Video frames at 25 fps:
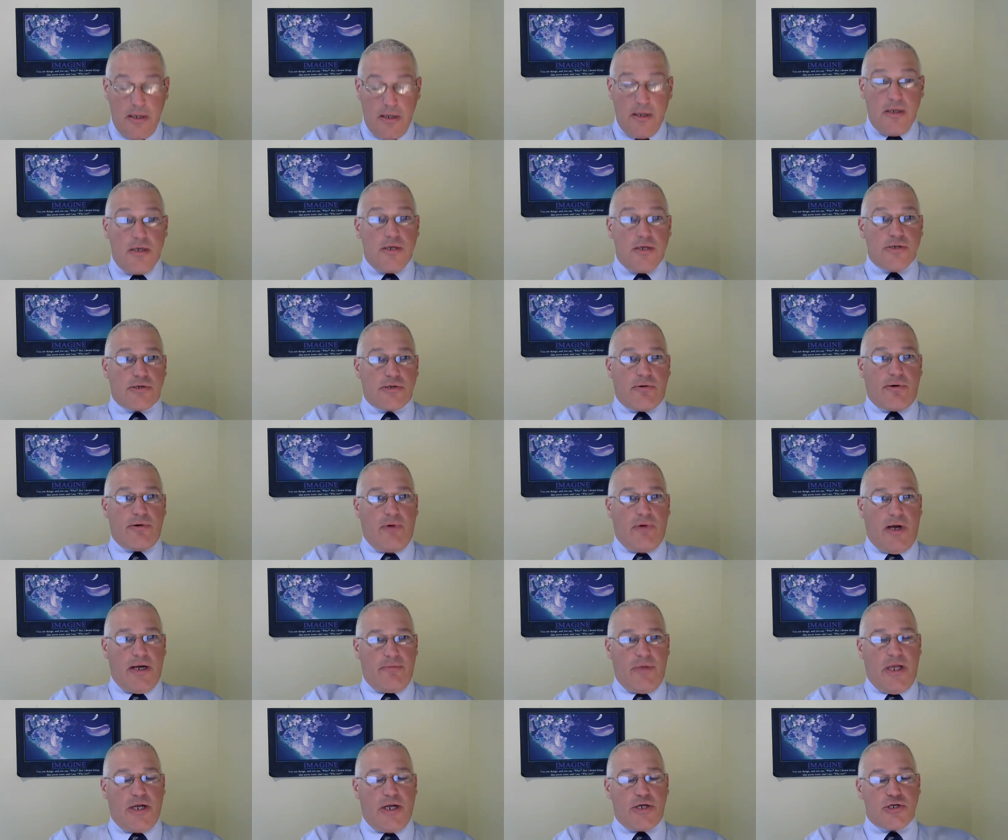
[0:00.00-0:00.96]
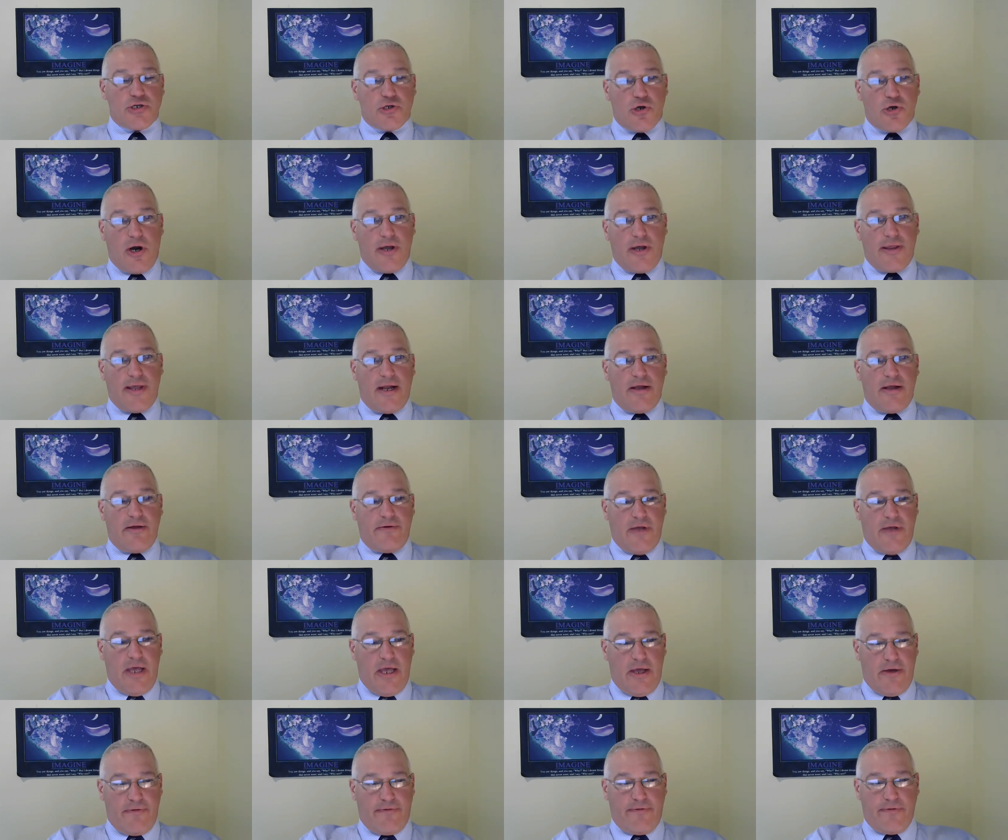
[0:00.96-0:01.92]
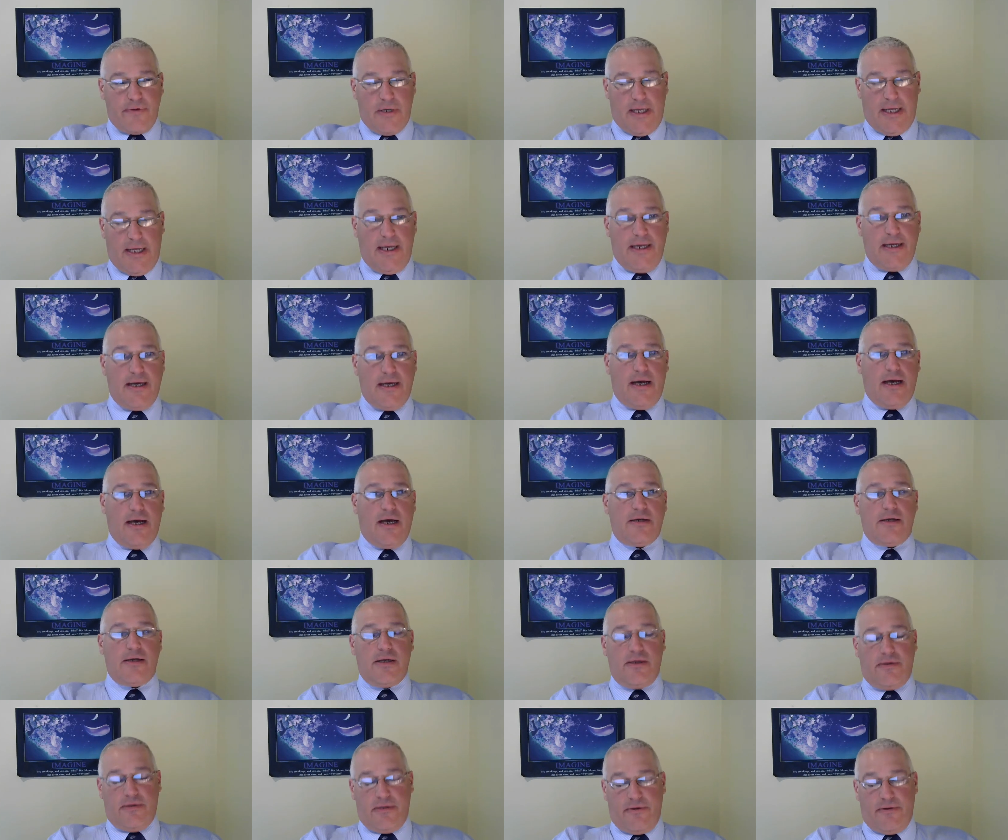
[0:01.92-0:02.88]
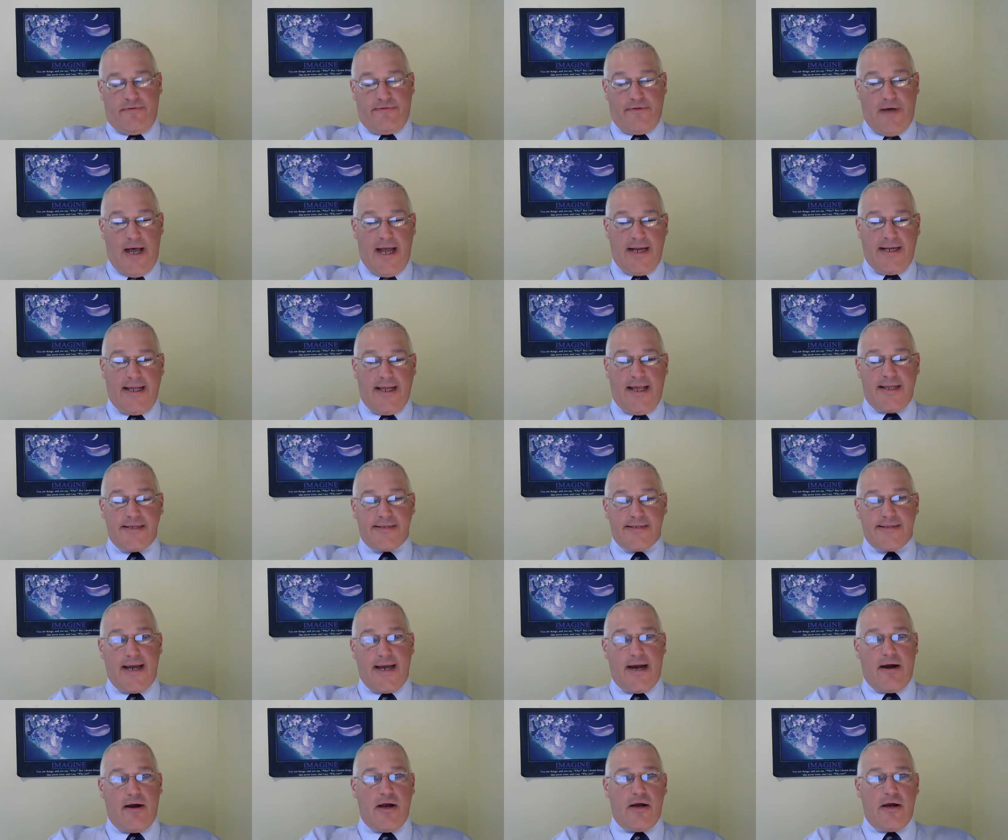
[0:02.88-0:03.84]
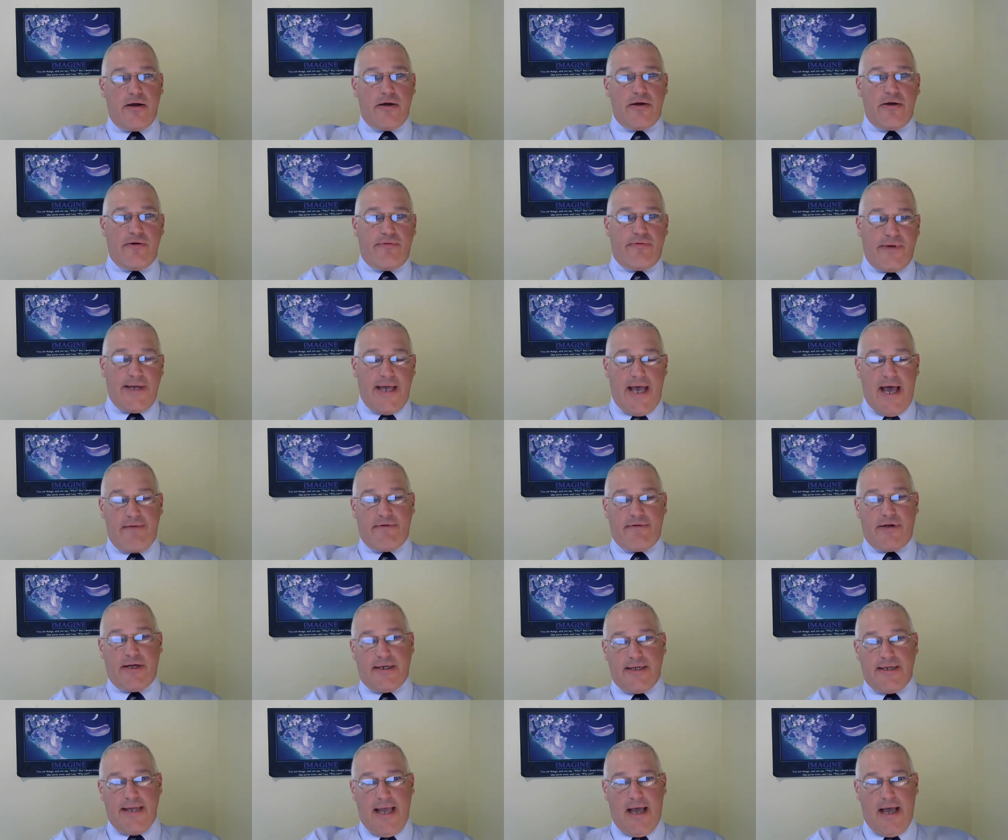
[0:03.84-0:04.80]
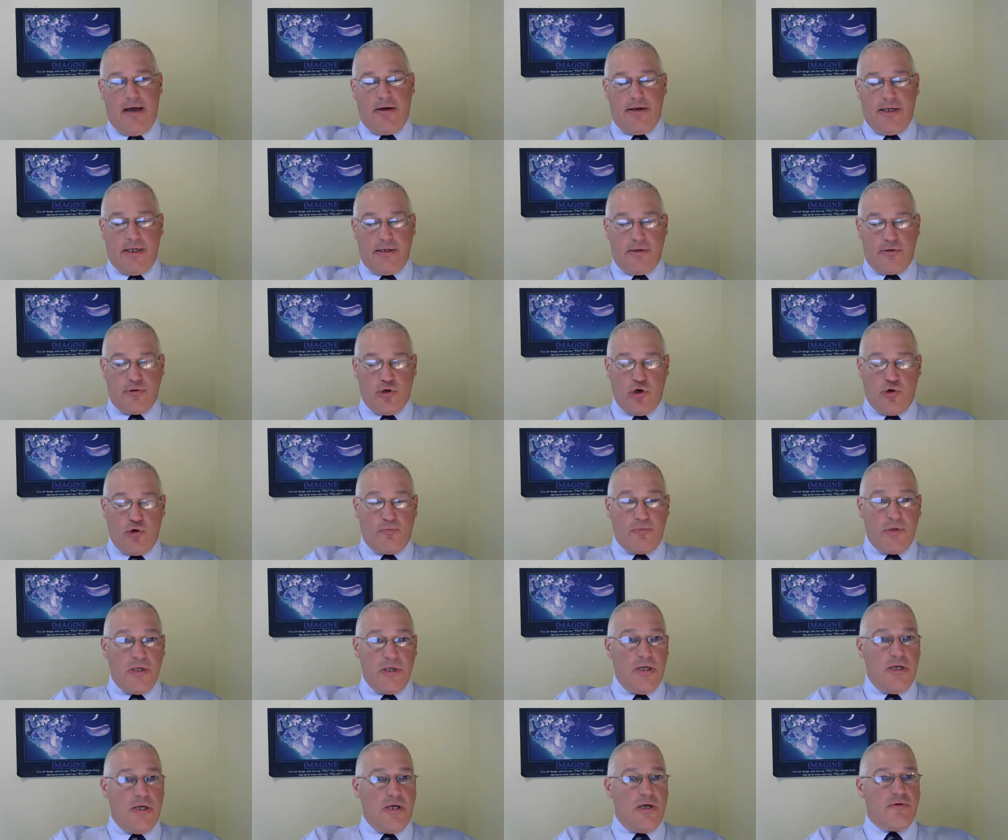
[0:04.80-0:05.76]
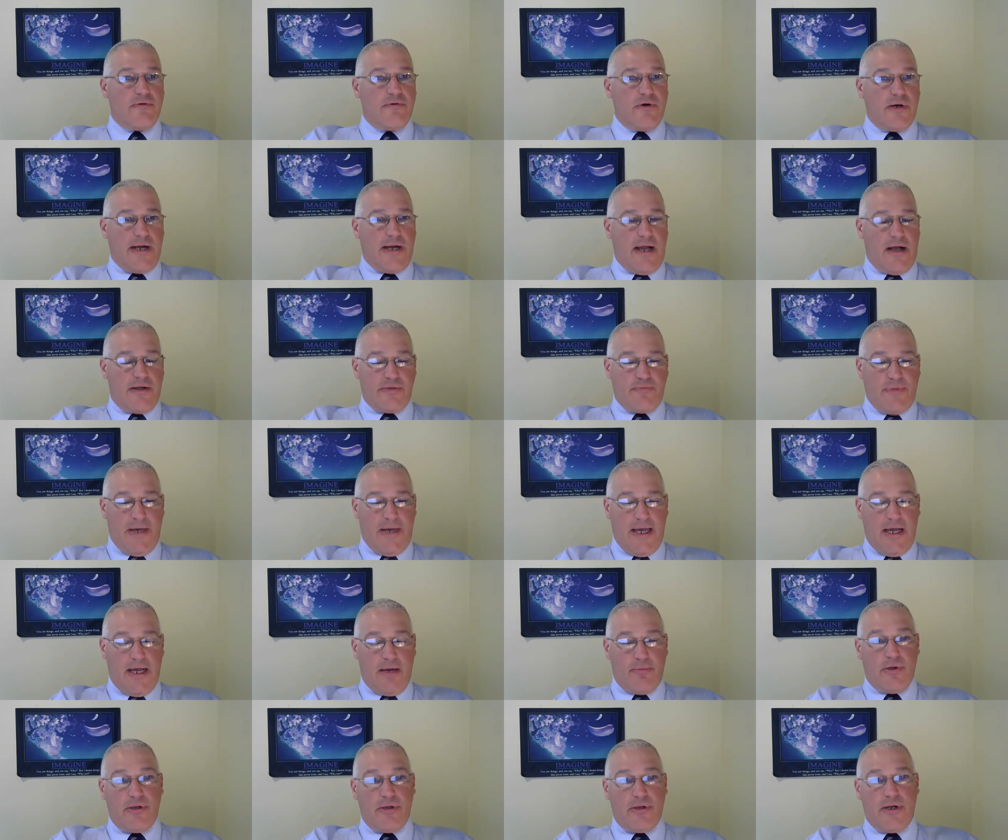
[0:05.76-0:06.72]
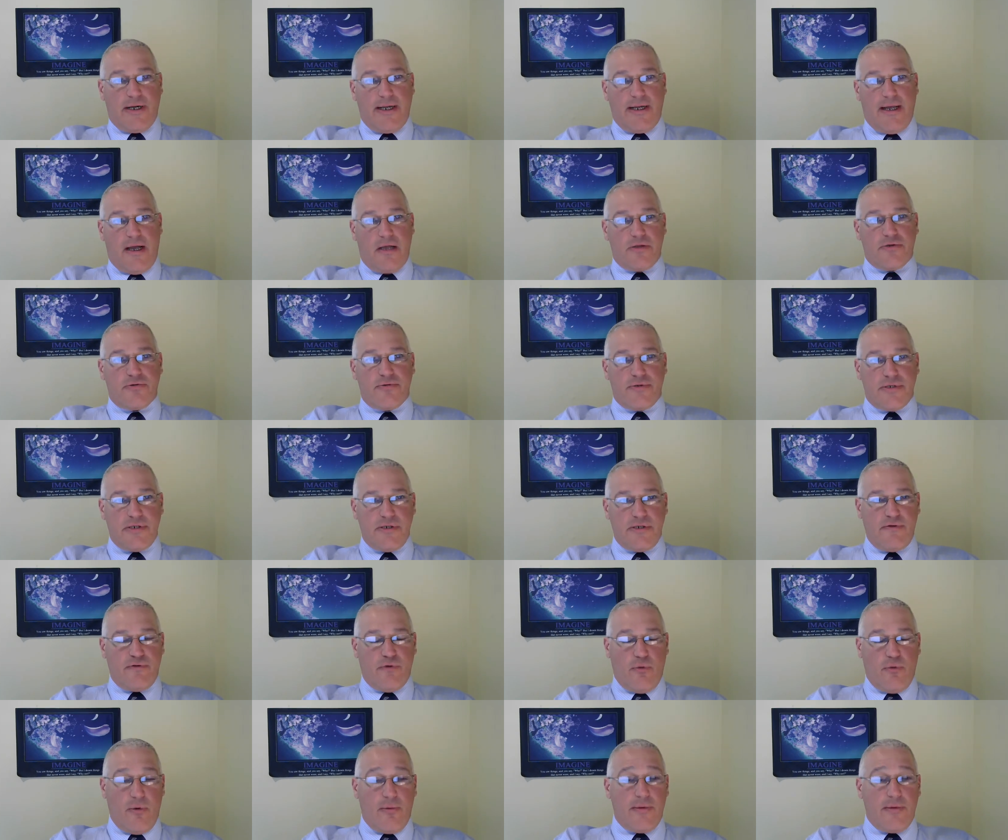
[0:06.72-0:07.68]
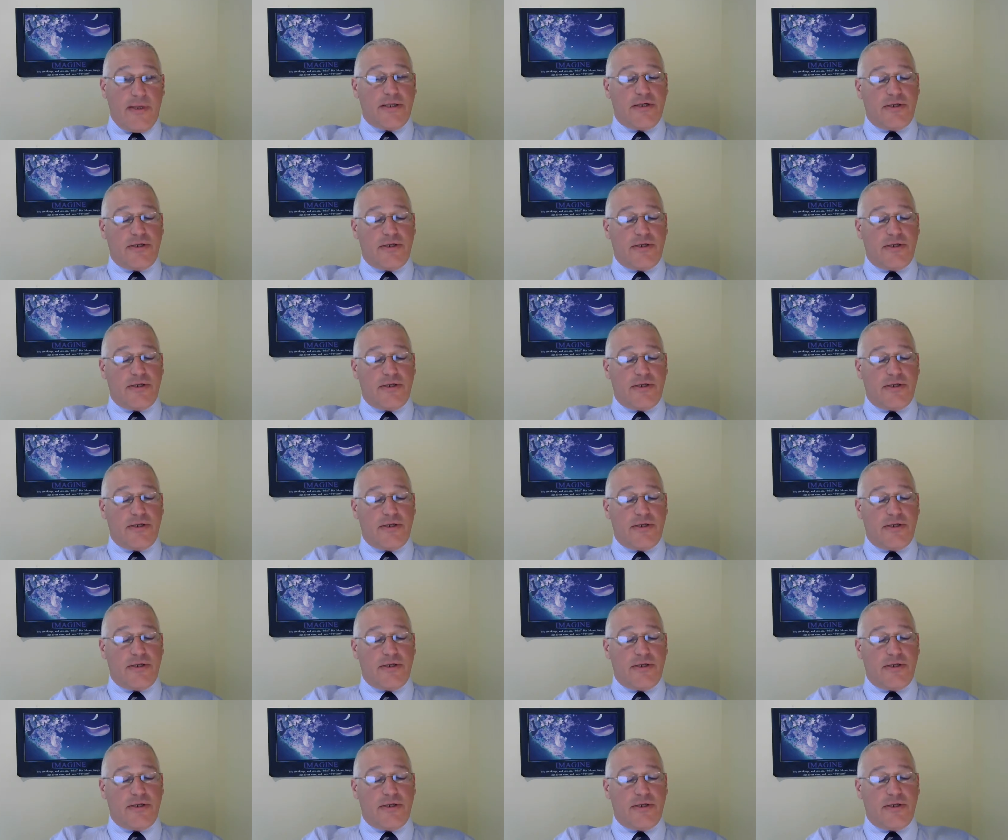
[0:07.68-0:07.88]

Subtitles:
So we want to make sure that if in the finance area, if we have an accounting group for accounts payable and accounts receivable, that the